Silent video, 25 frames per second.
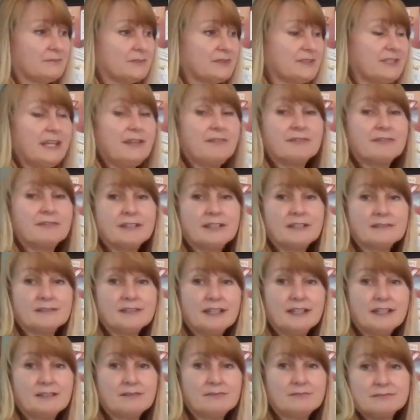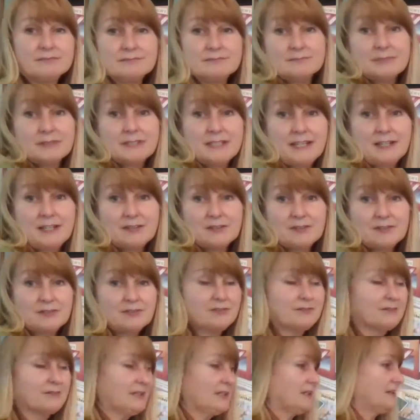savory, like
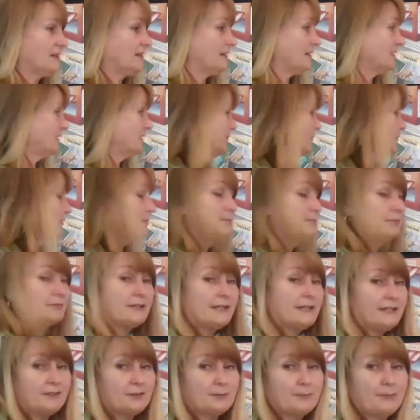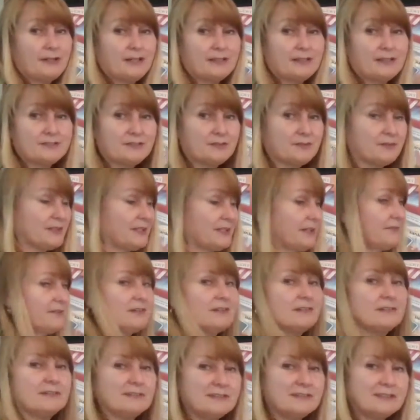potatoes um, or bread or pasta or
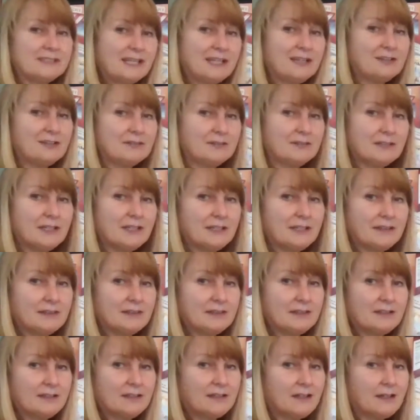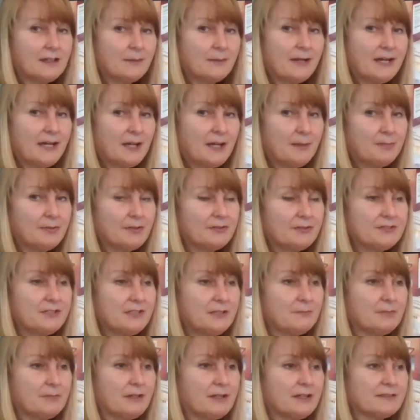whatever. Take a look at the um, high
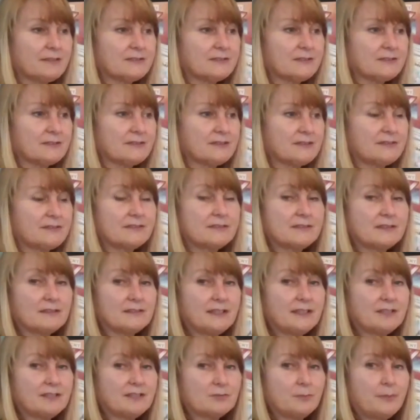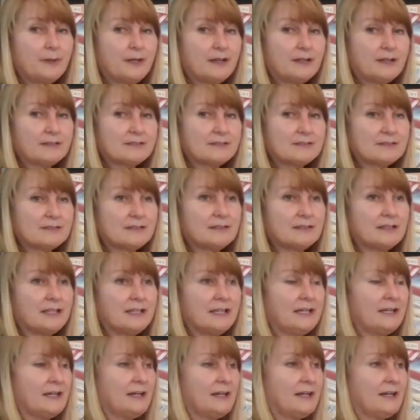protein pastas. This is the lentil pasta.
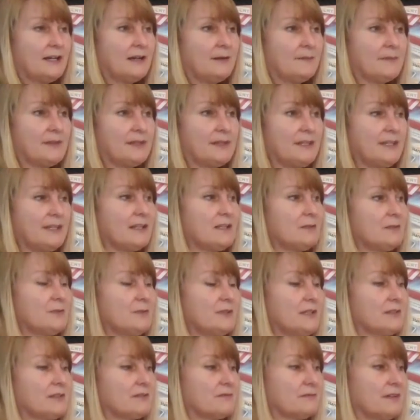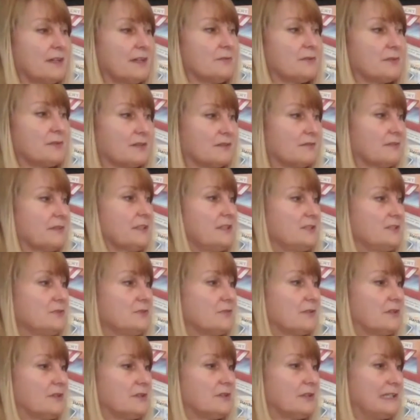Um, the yellow one and the red one are really
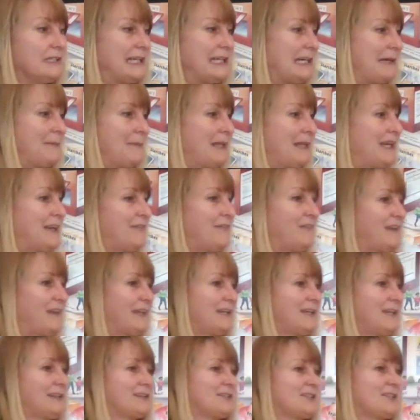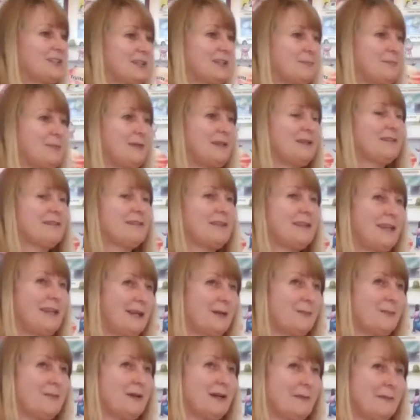doing good. I'm not a fan of the chickpea or the
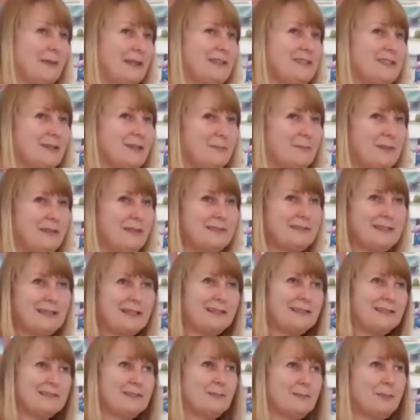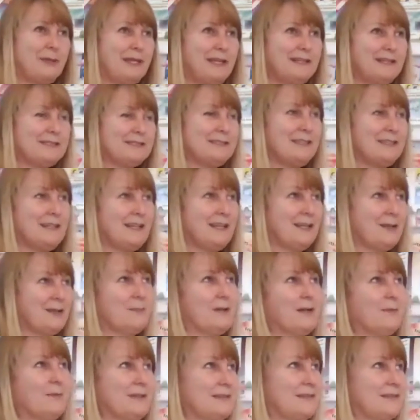edamame. Chickpea is like a little pasty and
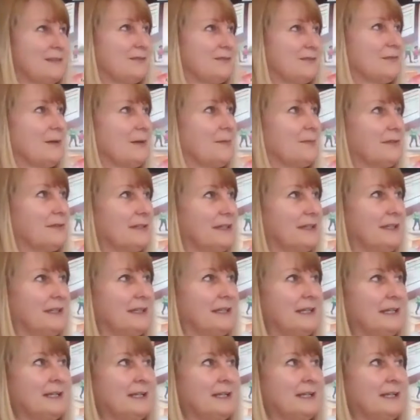edamame is a little rubbery.